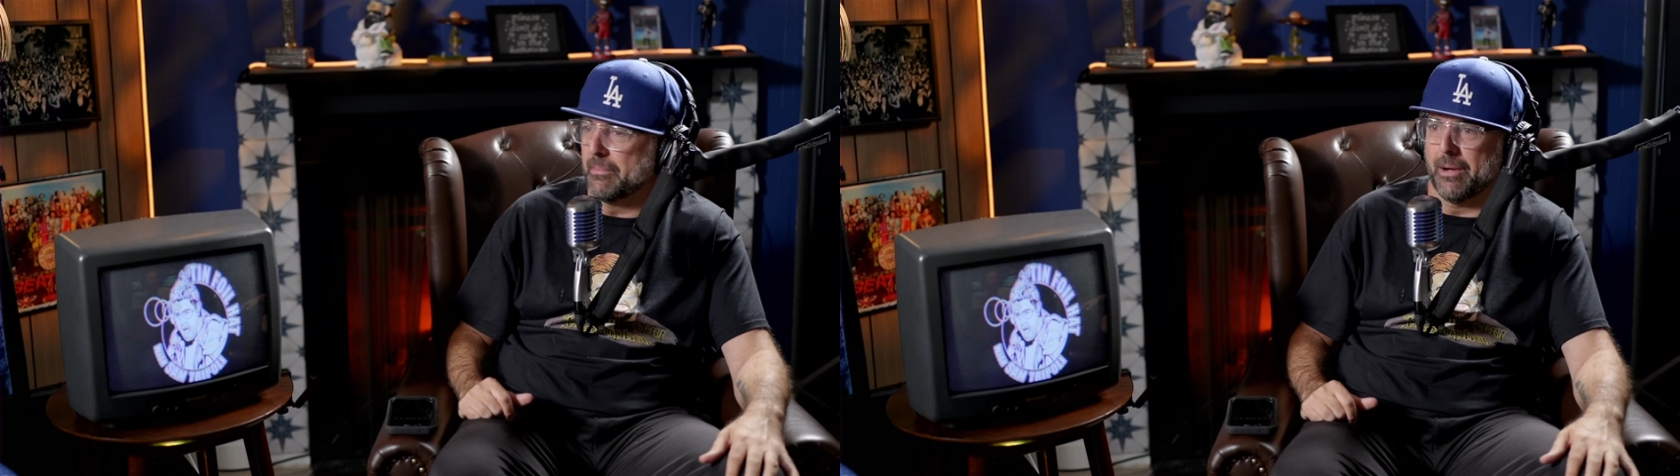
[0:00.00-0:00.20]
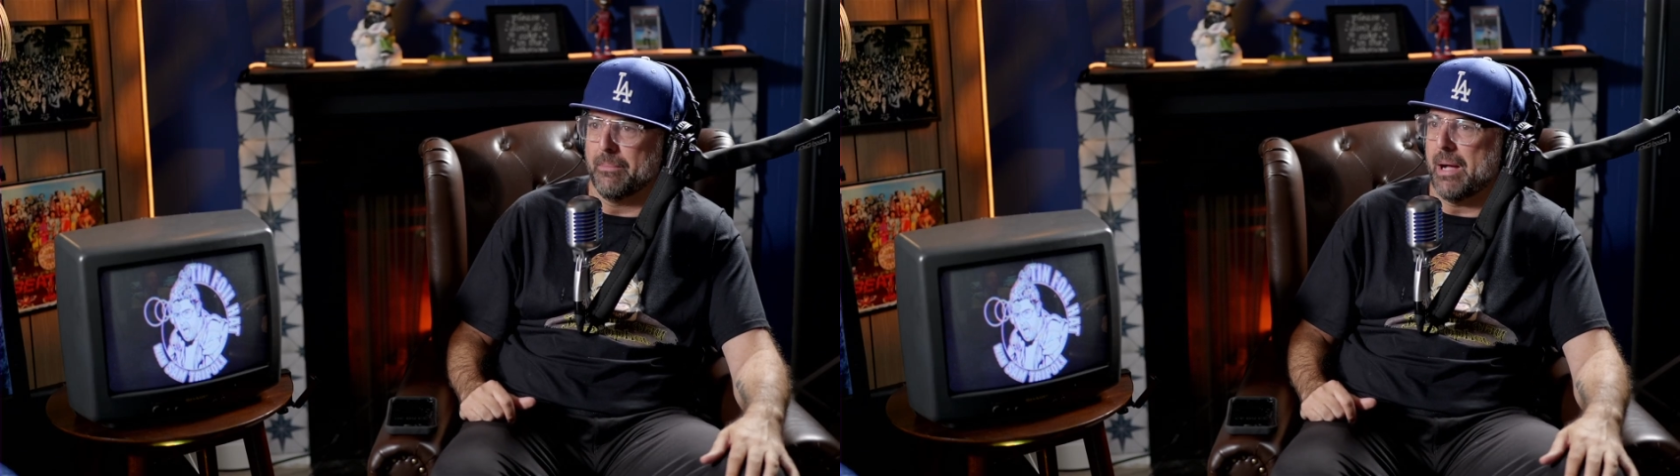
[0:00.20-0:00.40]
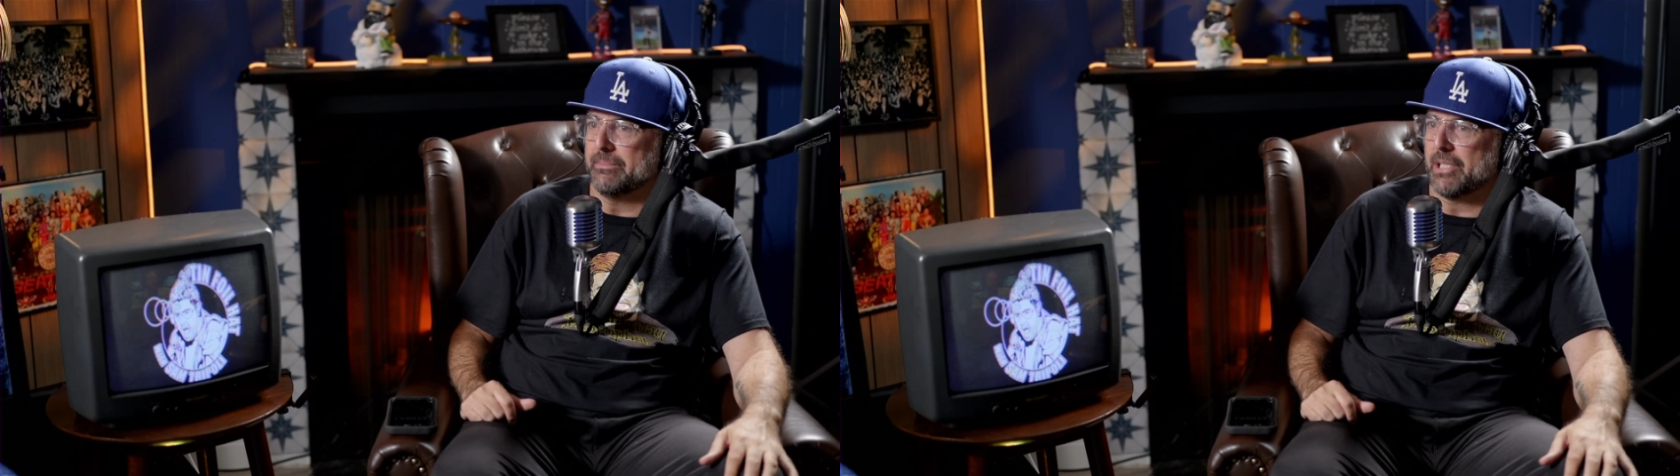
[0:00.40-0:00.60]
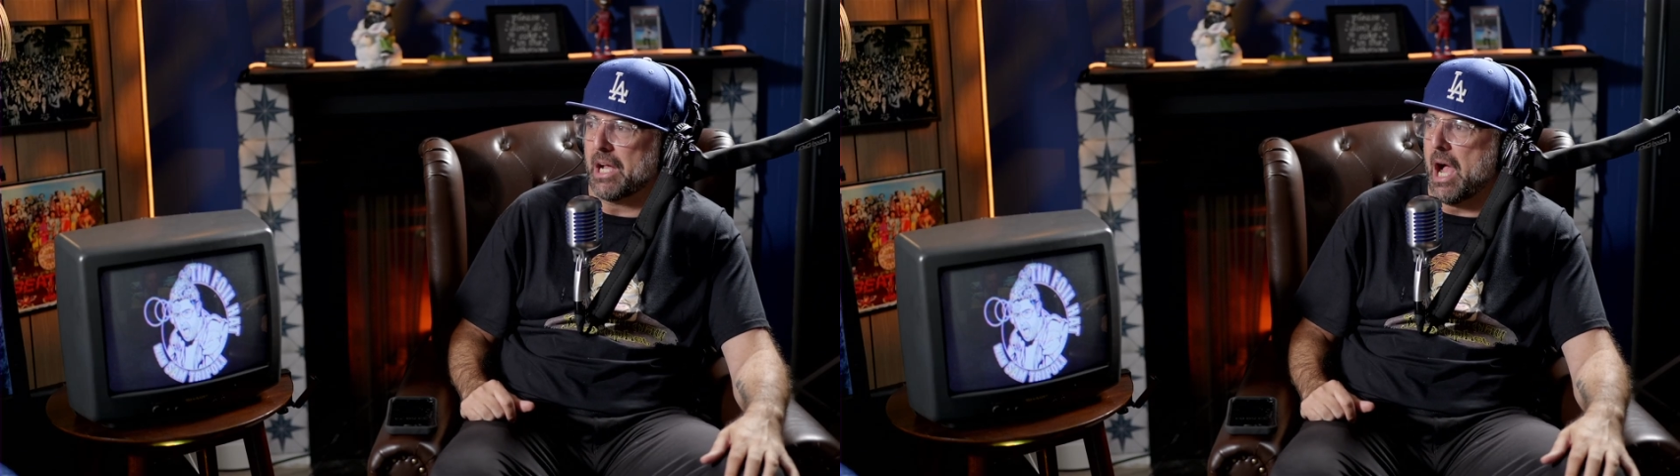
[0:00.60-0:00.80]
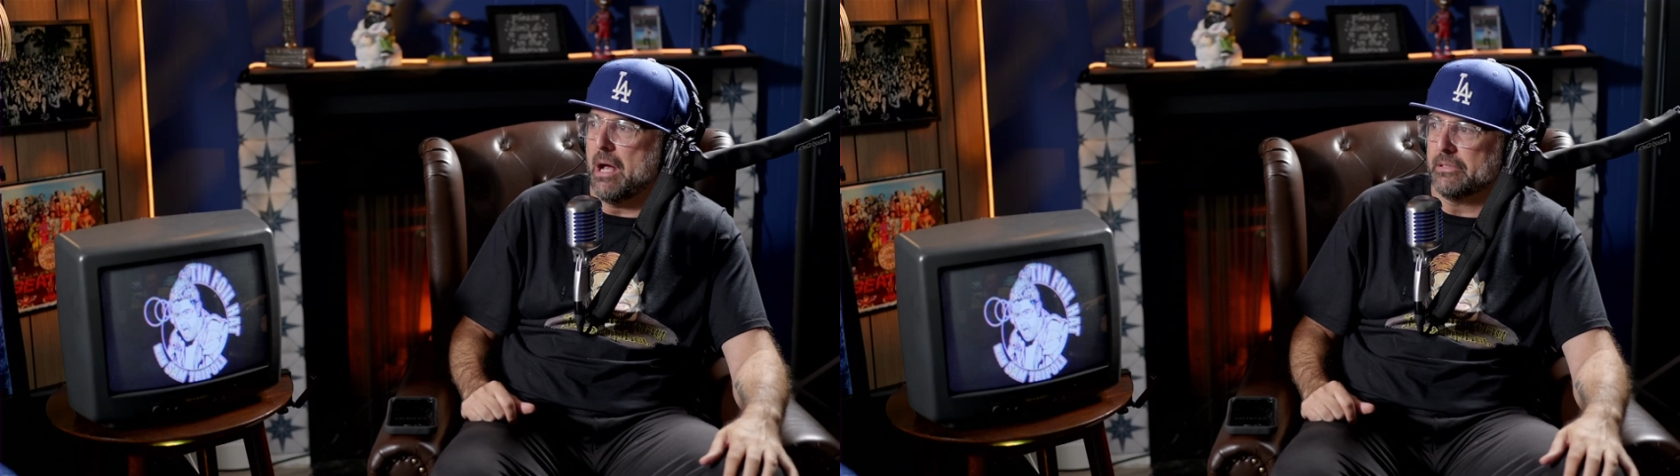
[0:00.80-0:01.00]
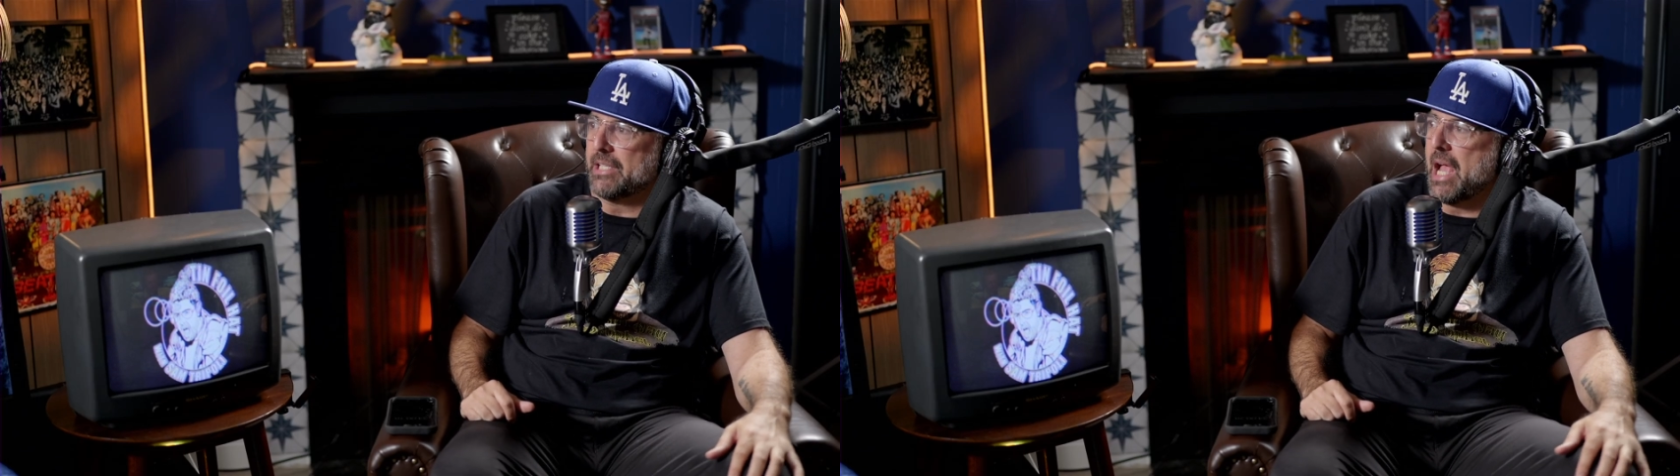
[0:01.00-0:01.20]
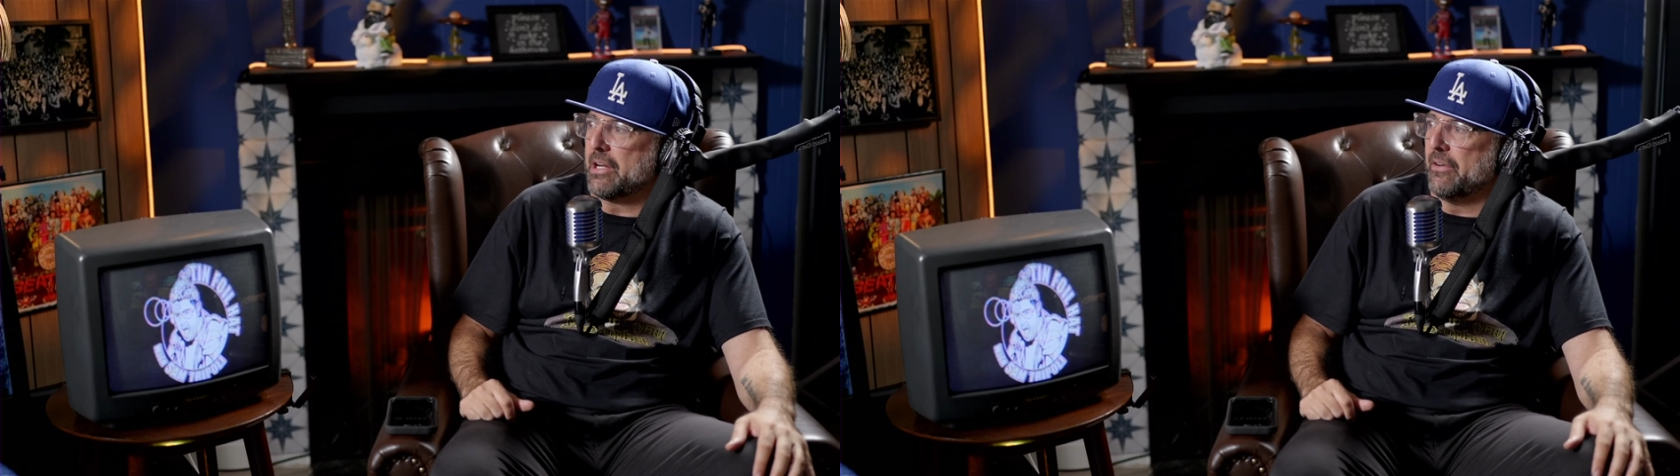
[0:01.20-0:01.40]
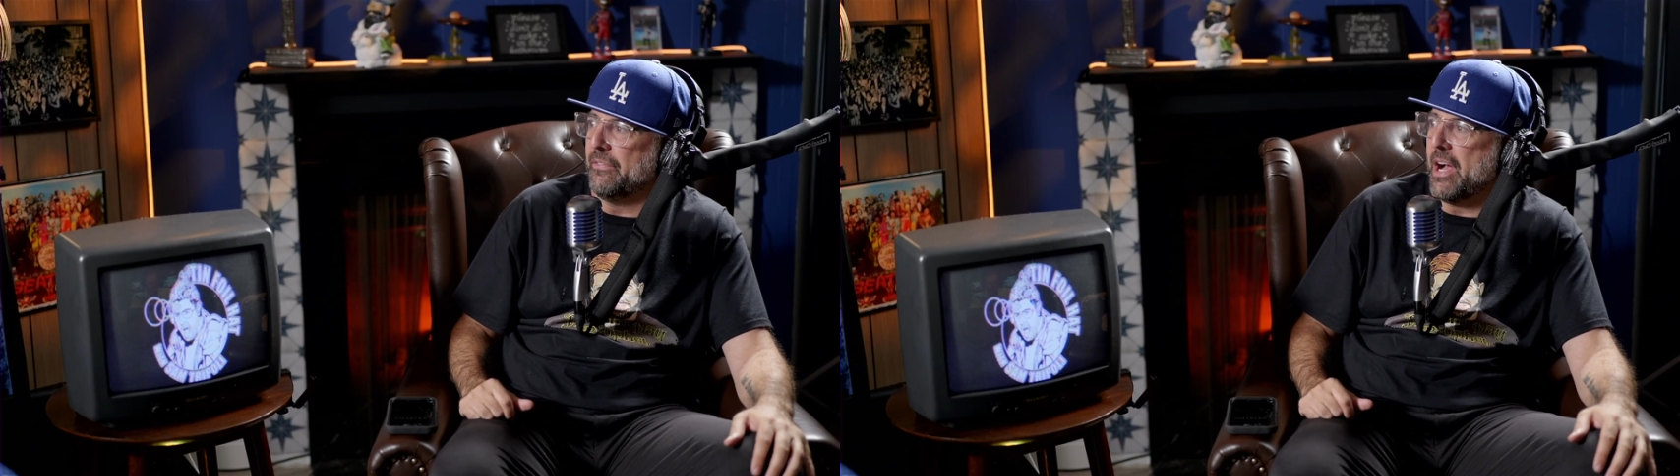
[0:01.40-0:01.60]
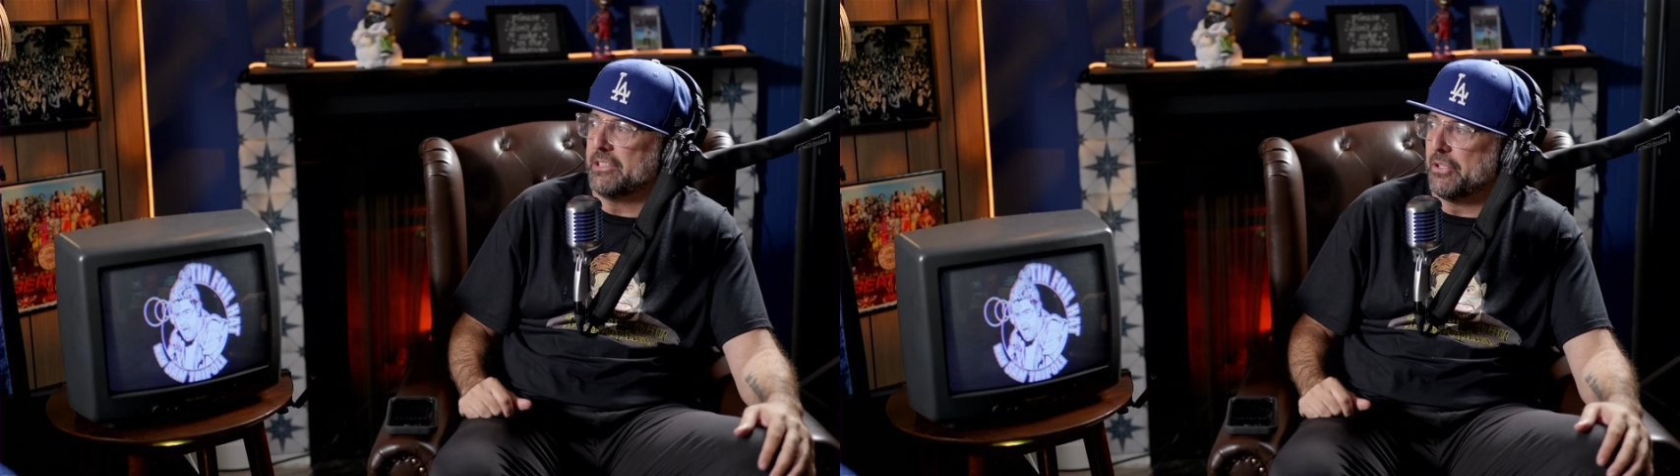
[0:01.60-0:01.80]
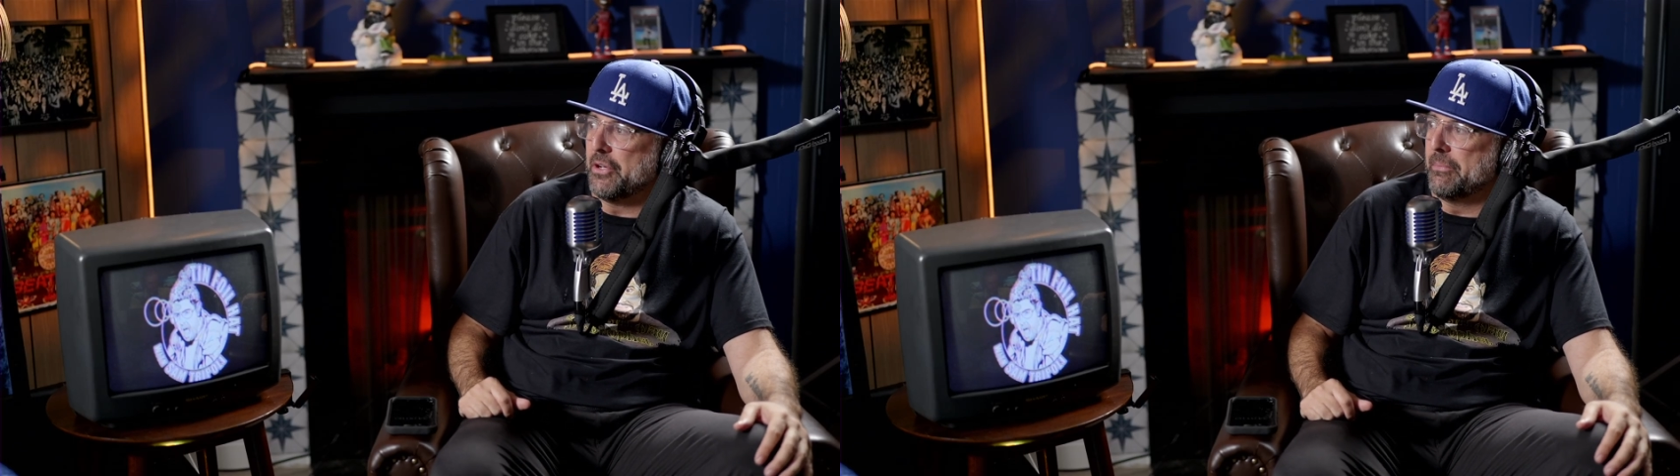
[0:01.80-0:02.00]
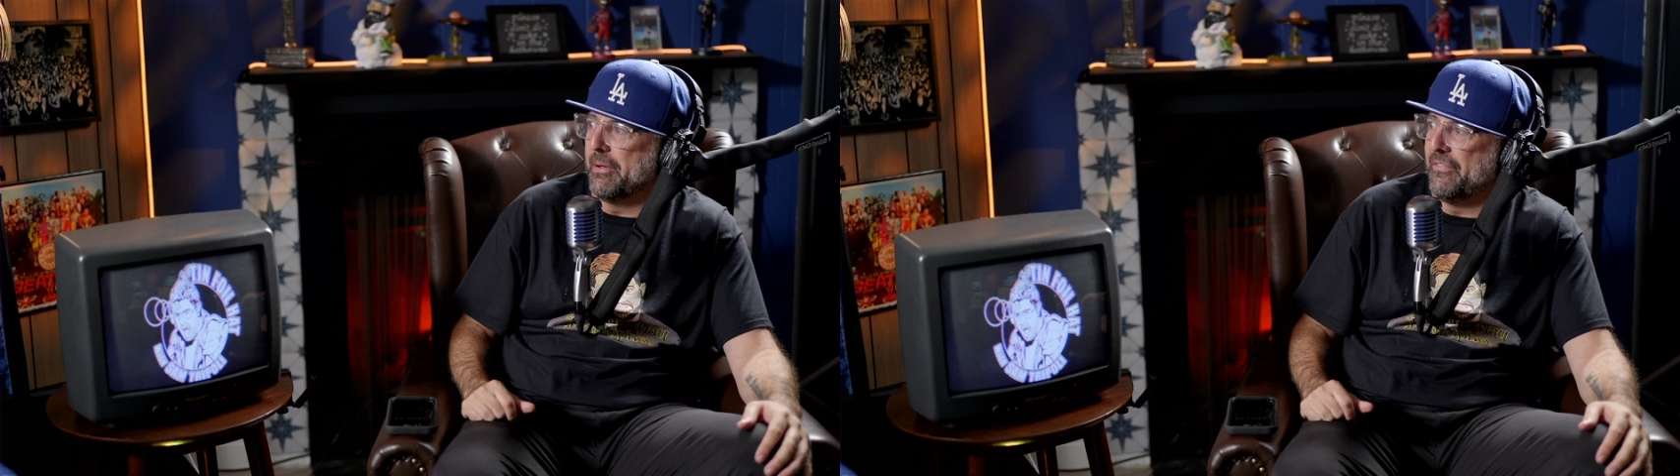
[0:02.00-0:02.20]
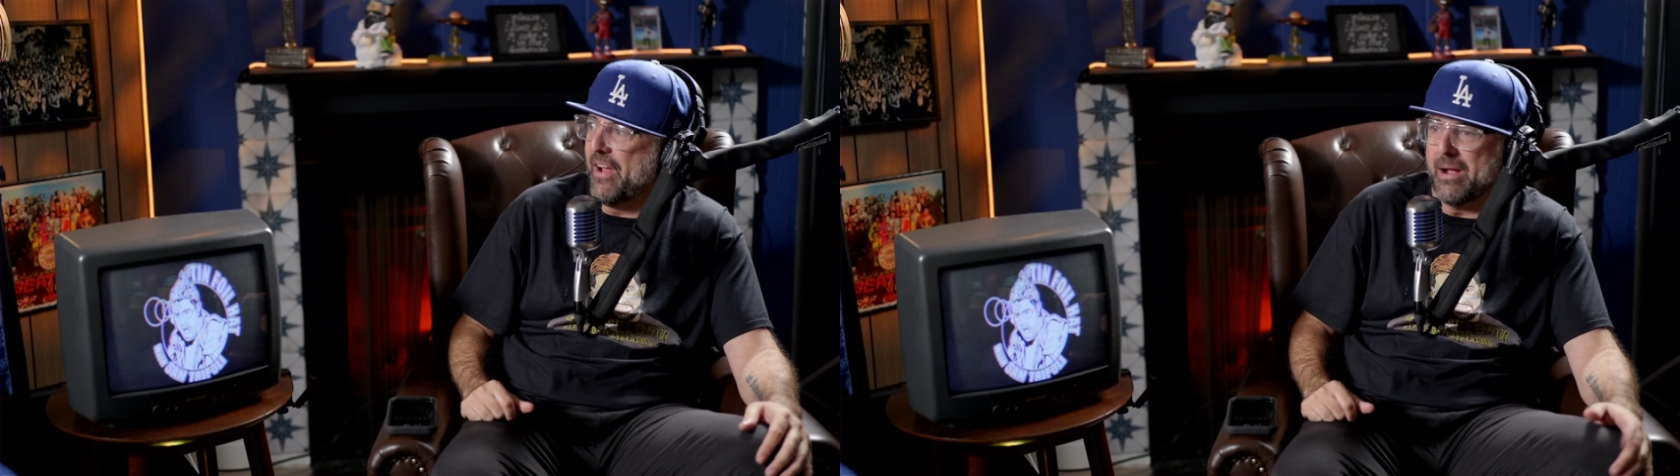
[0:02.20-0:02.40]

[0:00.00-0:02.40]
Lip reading: Her mom's like, I'll sacrifice so you can be famous.